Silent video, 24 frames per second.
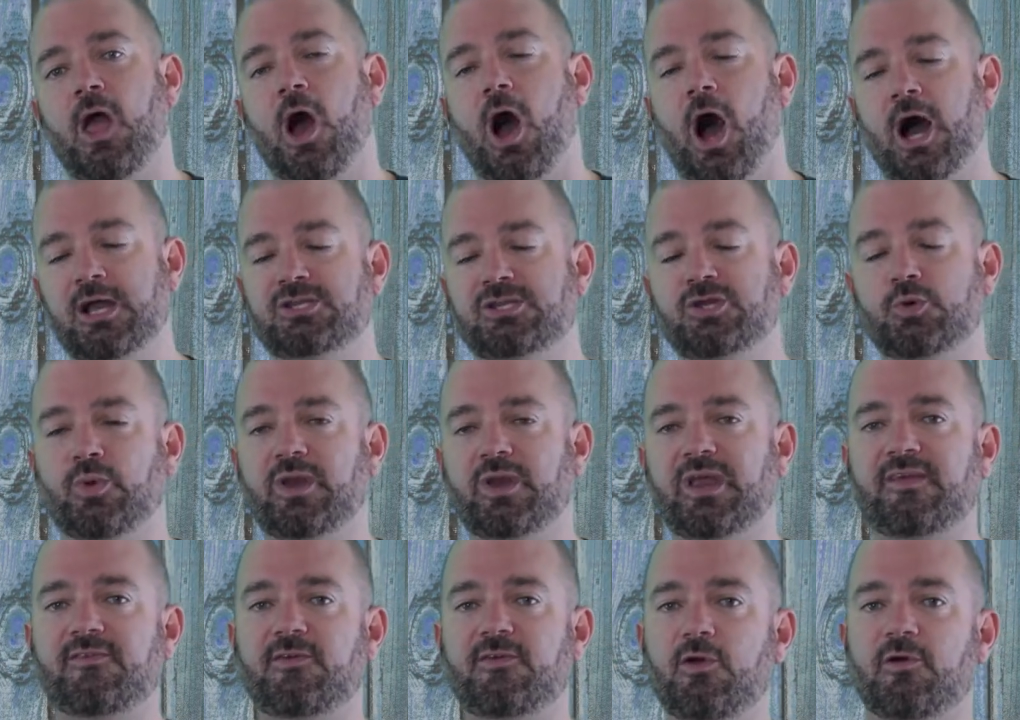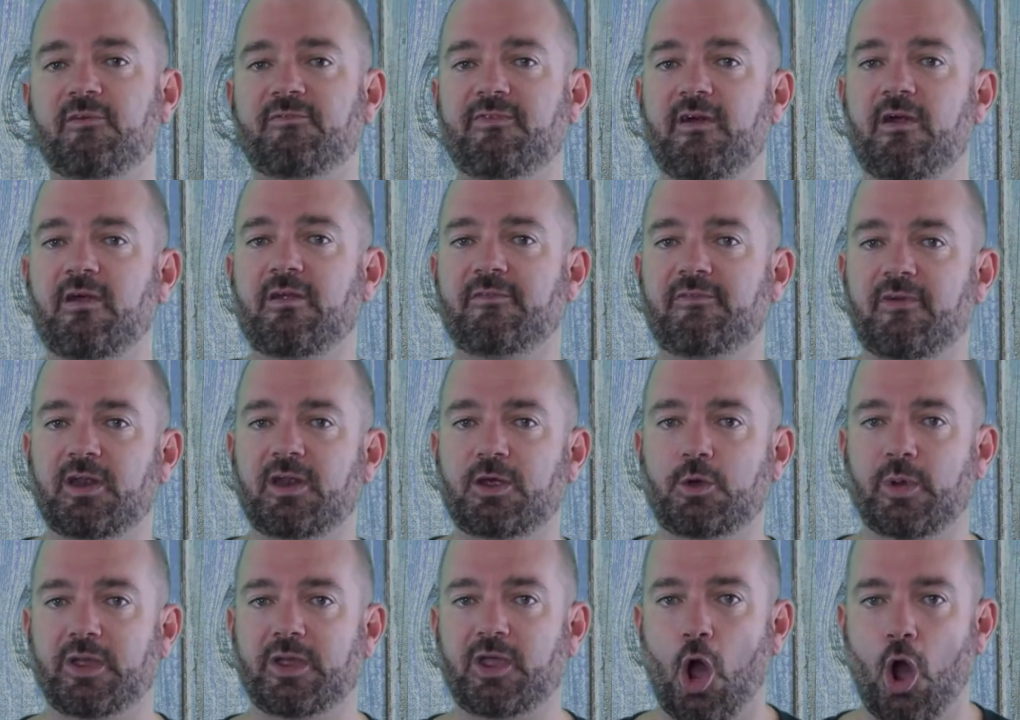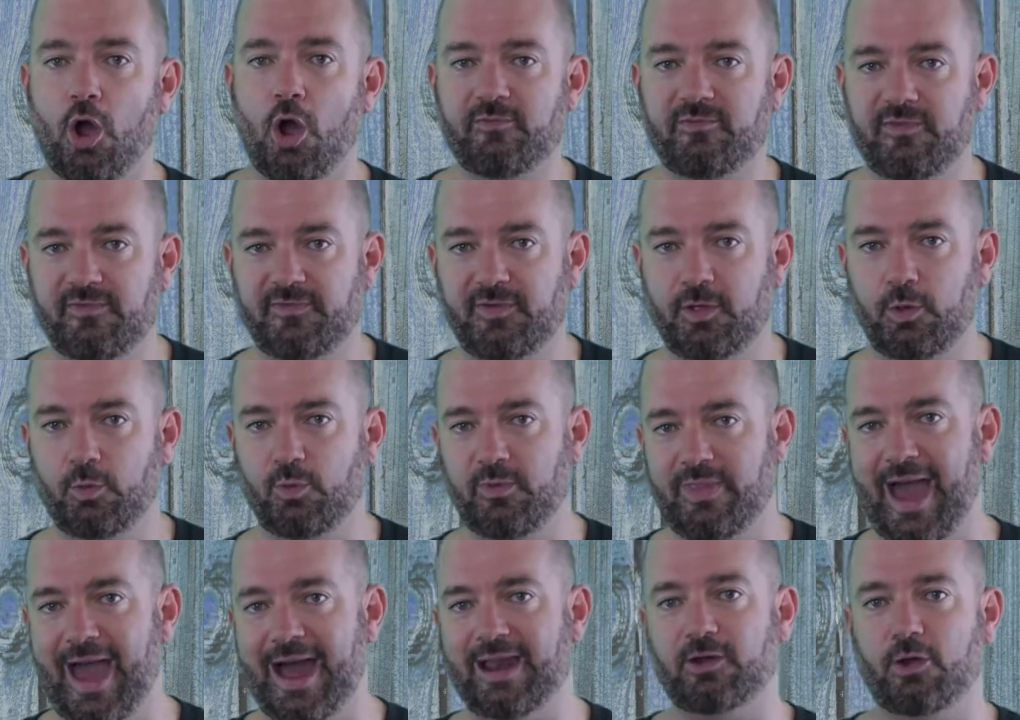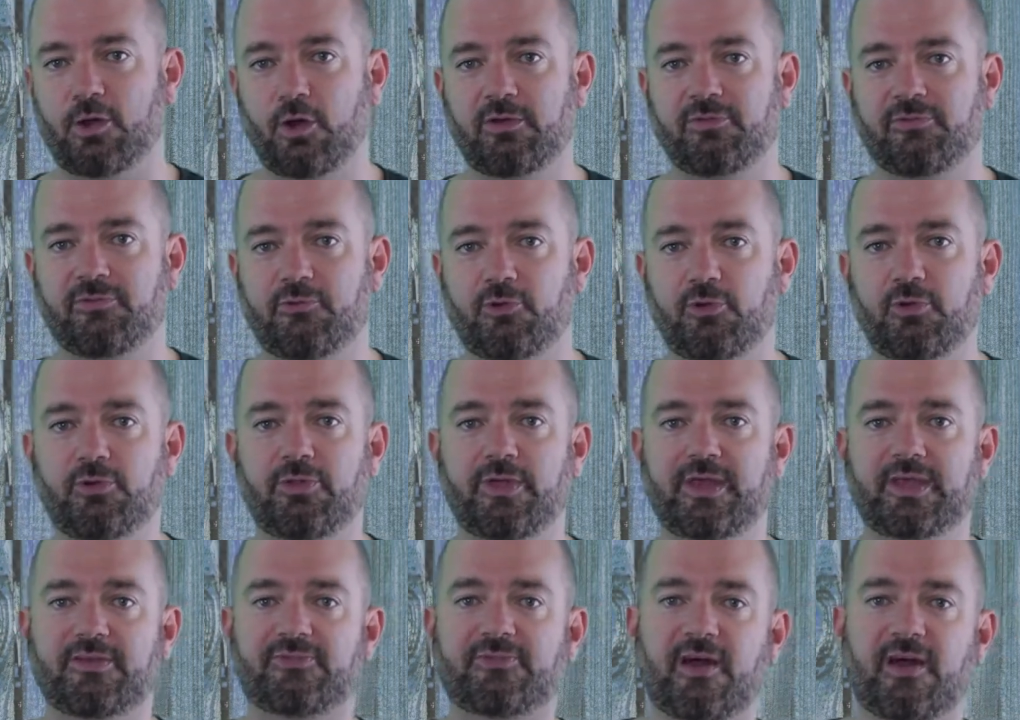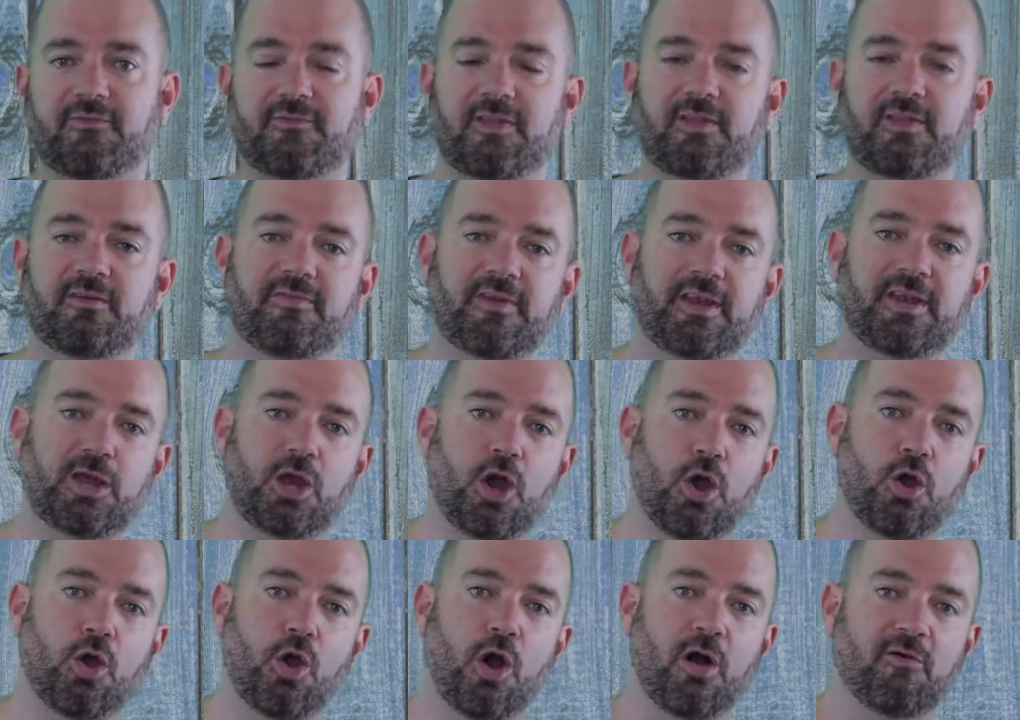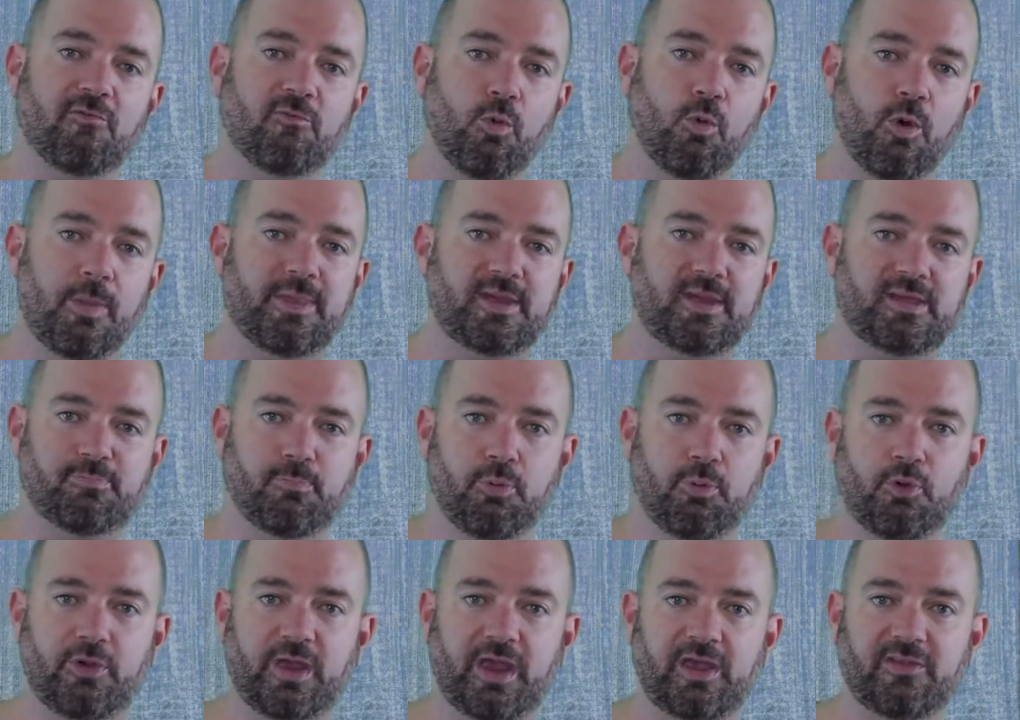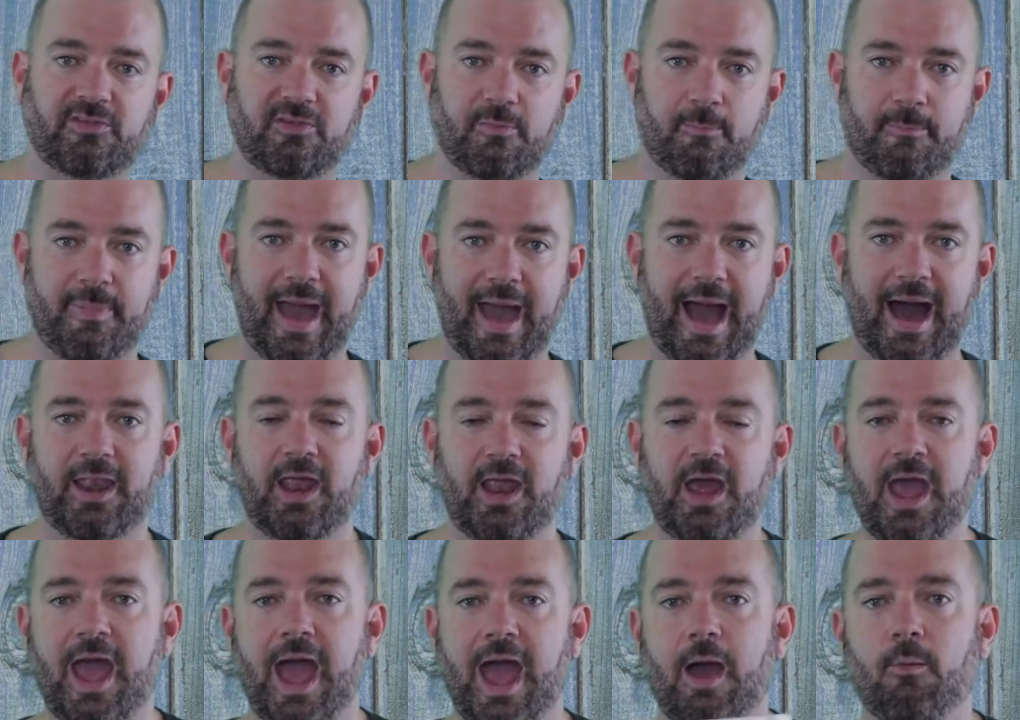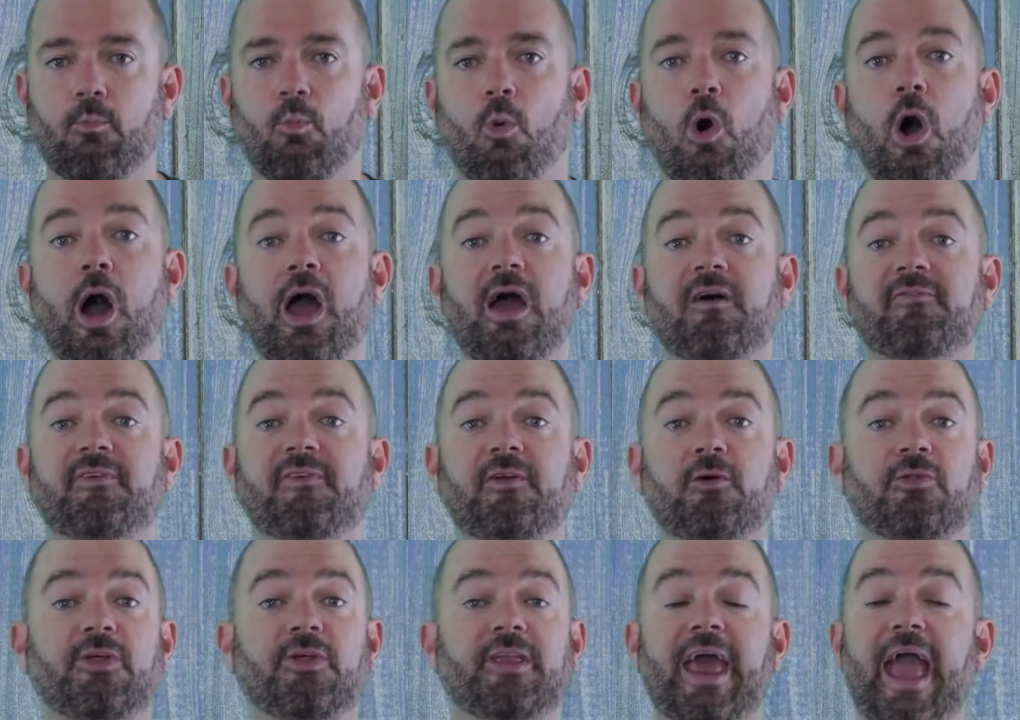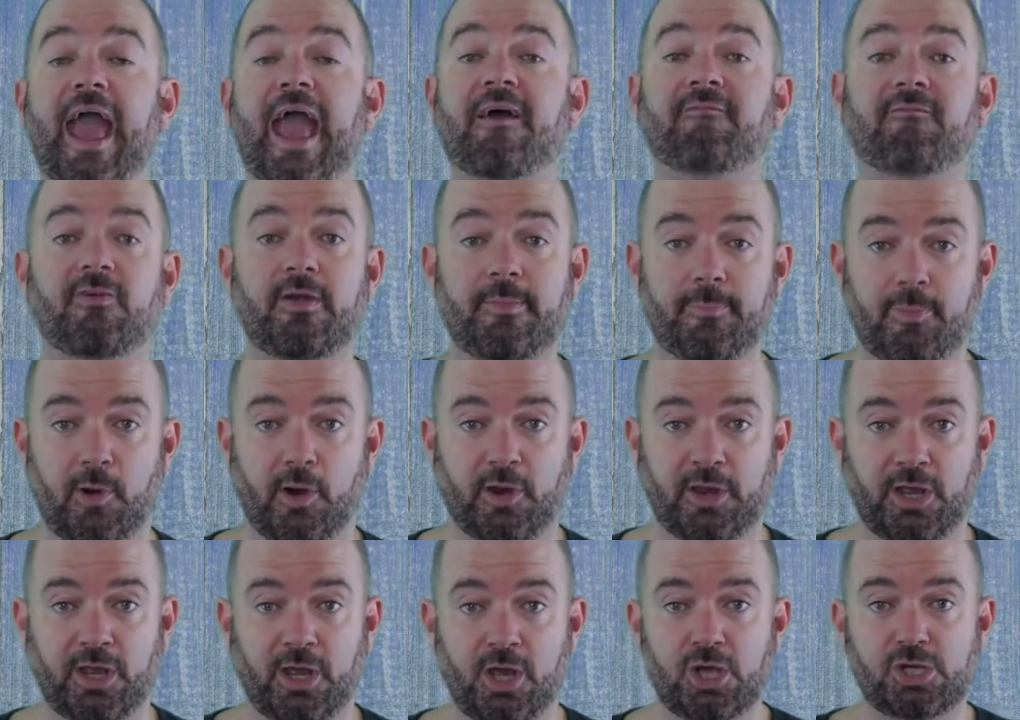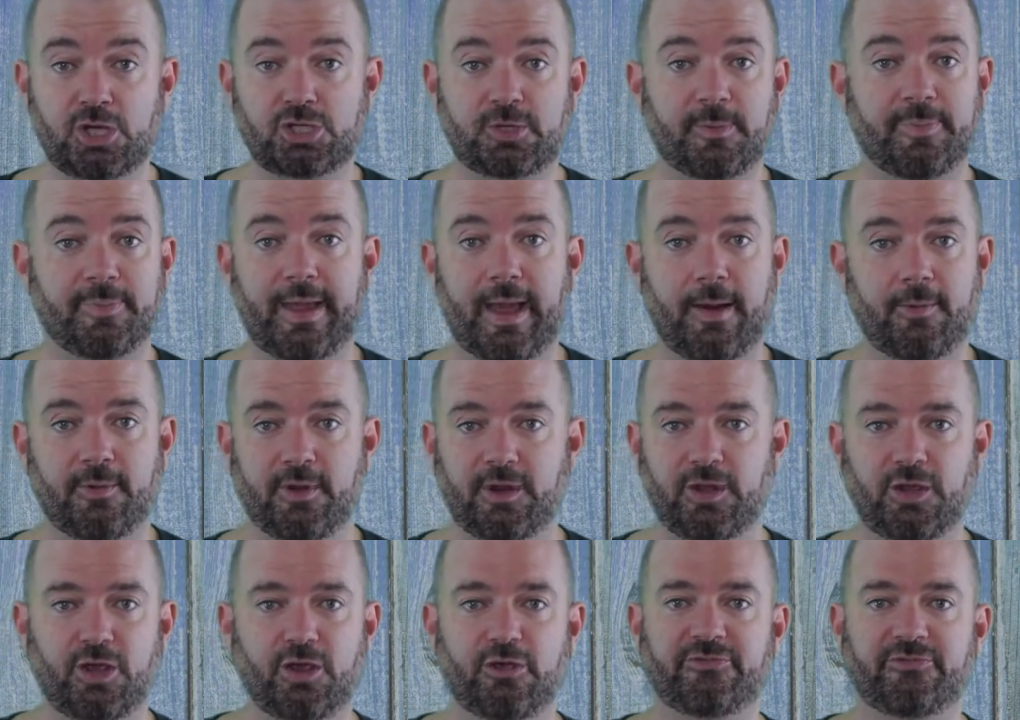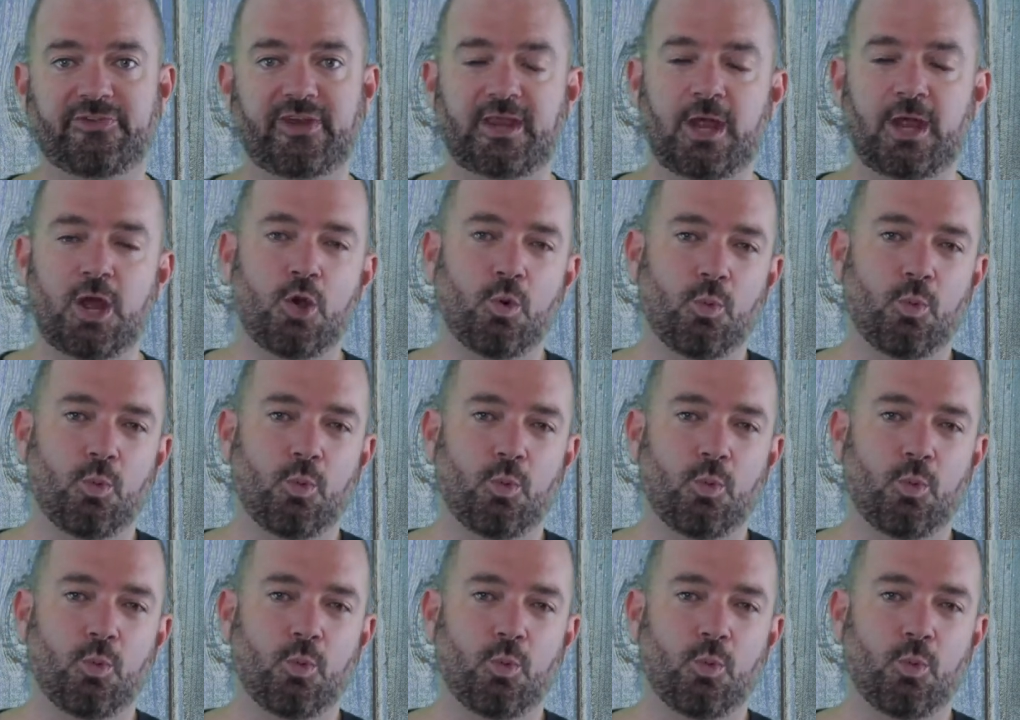I do want to give you a very quick overview without going through the stuff in the video of what this book is about and why I feel that everybody should be able to use it.